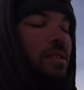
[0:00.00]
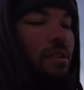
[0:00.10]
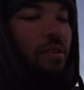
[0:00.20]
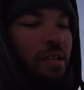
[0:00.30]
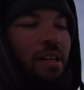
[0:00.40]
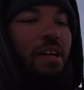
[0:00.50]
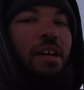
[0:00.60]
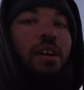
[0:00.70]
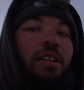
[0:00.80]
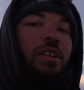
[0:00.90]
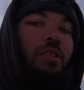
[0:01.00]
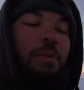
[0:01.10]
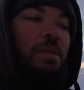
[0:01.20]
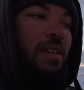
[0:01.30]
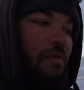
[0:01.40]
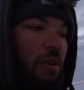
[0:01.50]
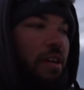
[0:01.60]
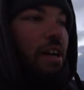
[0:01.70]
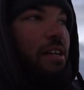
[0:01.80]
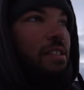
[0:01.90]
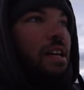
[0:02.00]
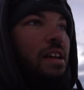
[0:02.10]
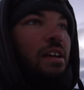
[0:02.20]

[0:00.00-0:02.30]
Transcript: So a little update for you guys.